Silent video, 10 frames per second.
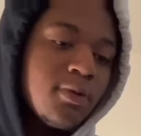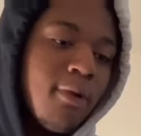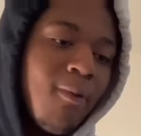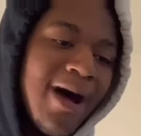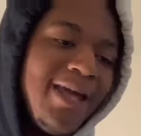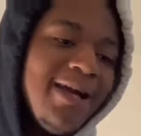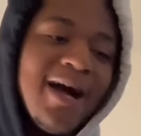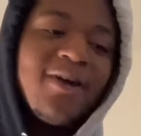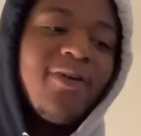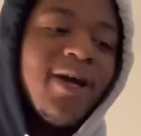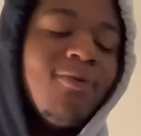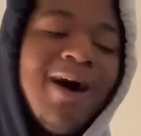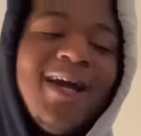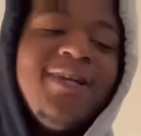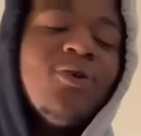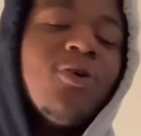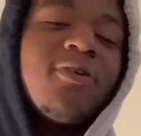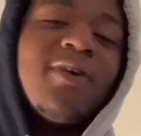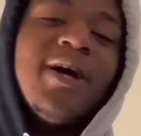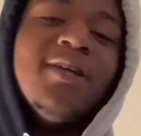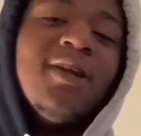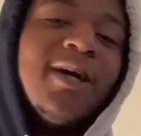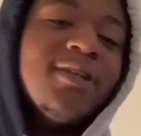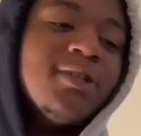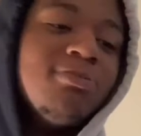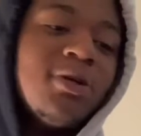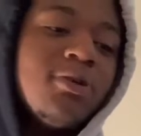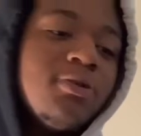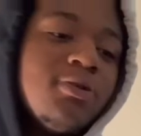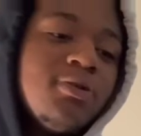Bro, why they got granny? Why they doing granny like this, bro?